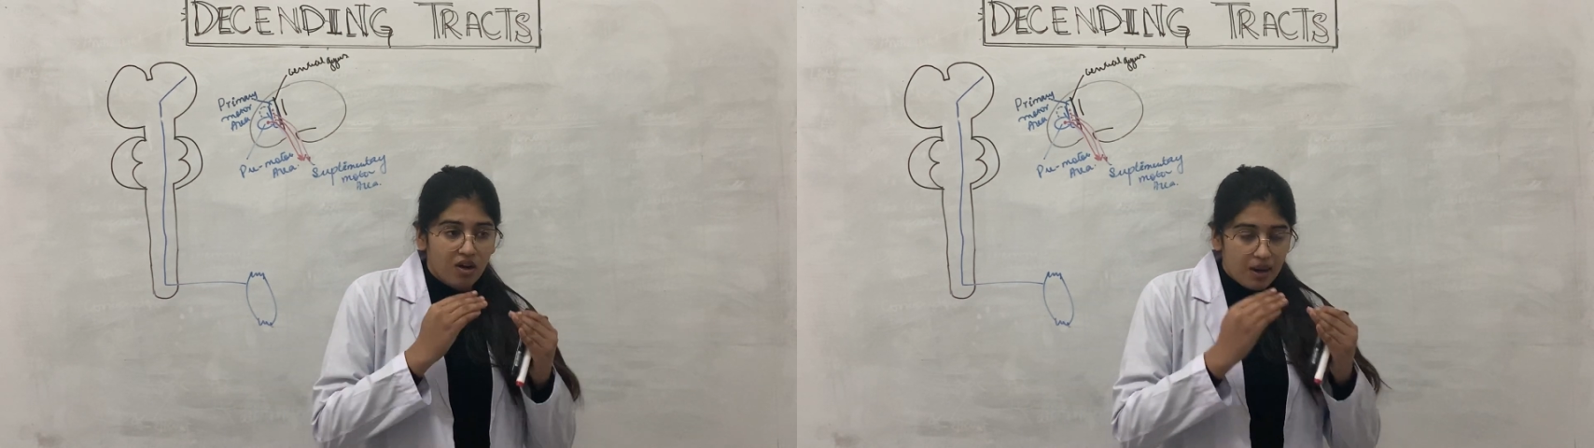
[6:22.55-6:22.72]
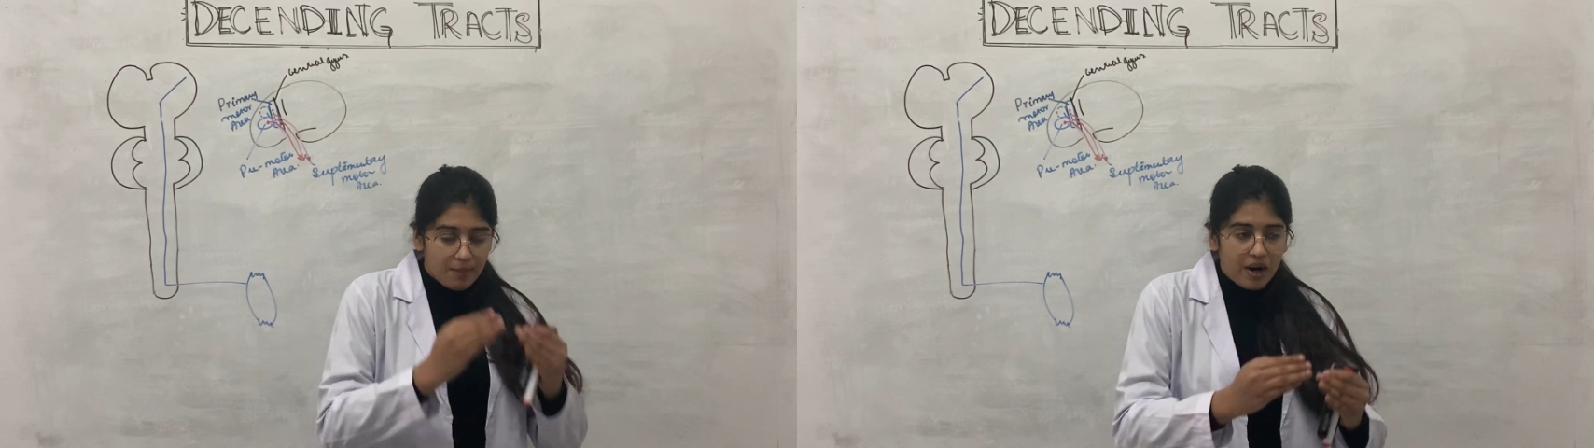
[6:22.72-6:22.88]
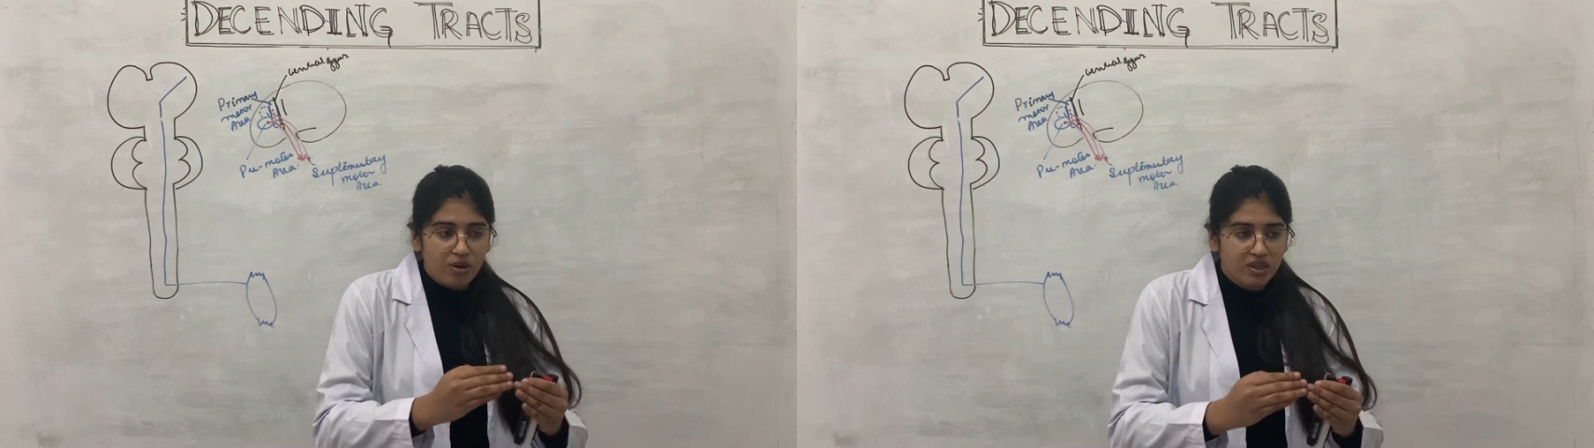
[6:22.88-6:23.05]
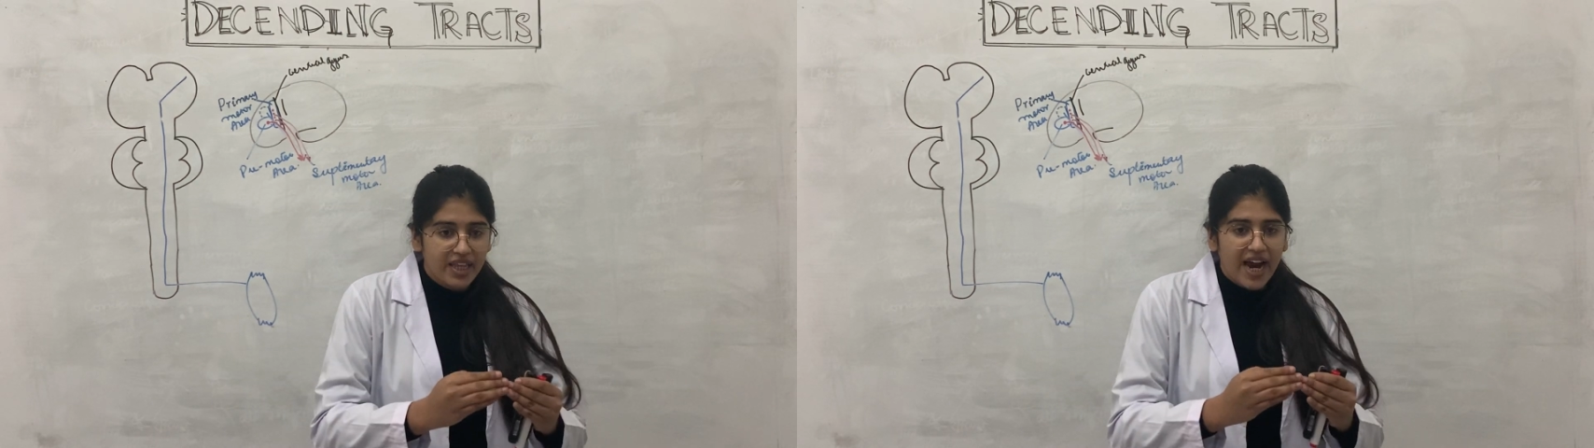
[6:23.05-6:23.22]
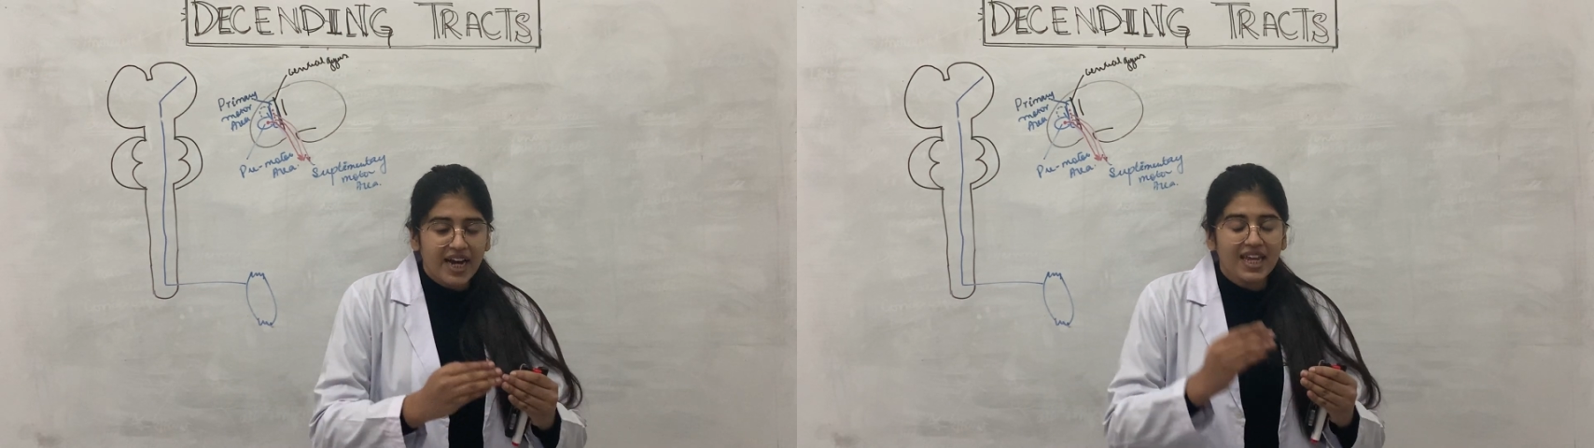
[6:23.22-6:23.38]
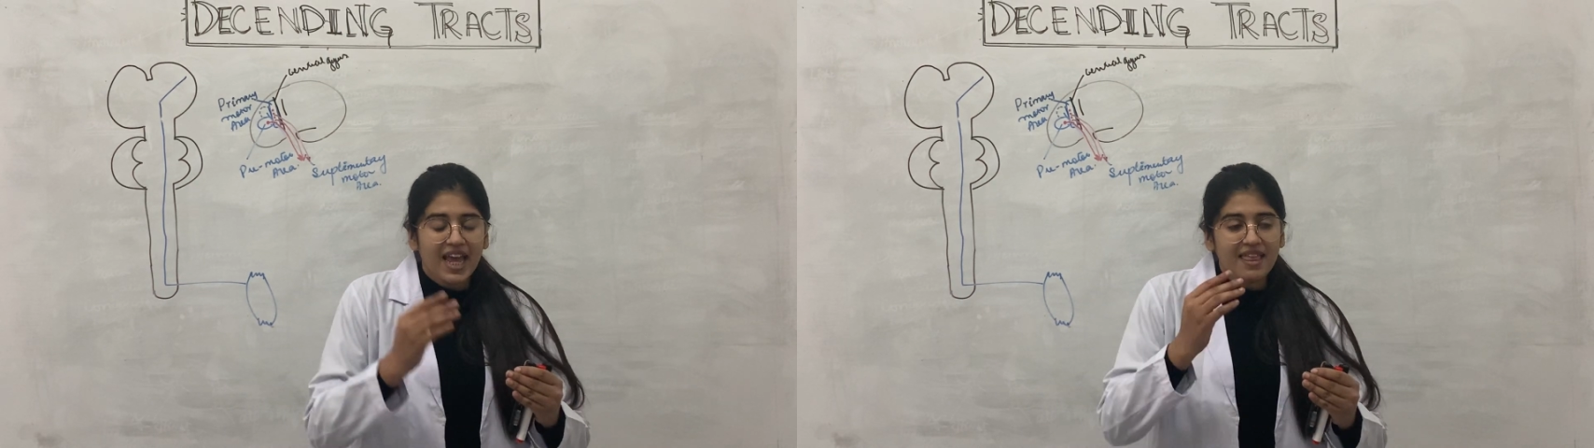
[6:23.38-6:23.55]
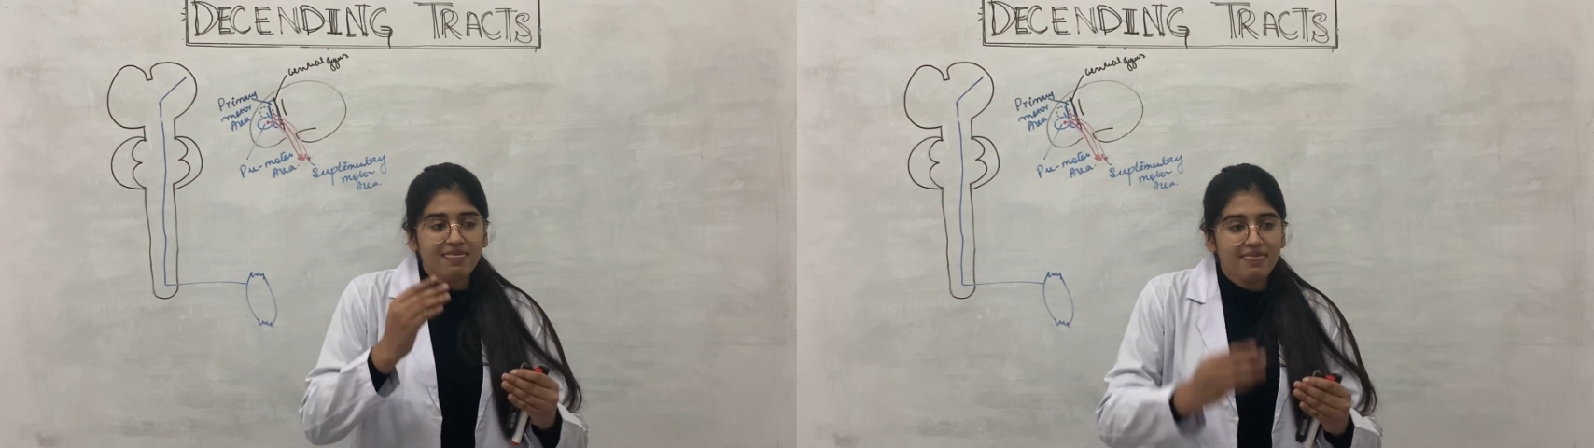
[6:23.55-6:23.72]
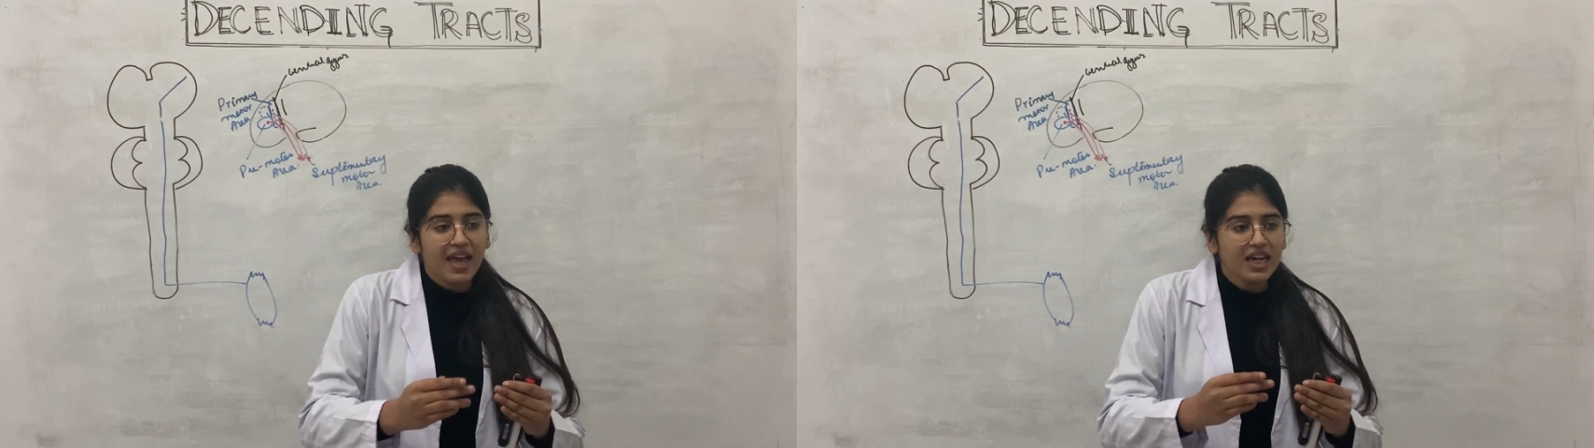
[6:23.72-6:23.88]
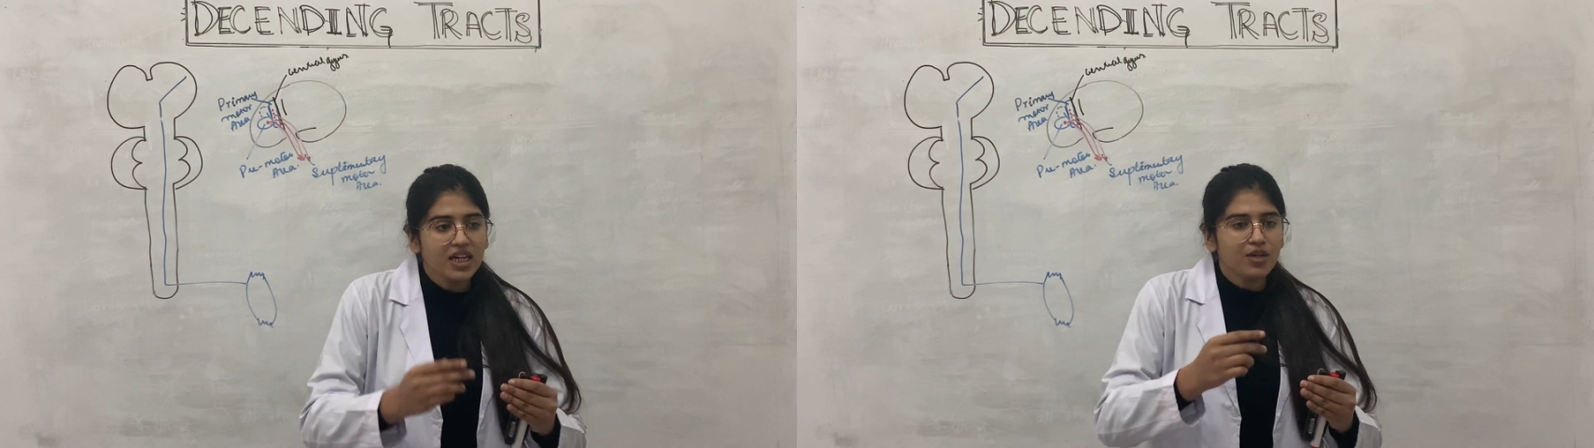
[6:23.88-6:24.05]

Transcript: about that, and then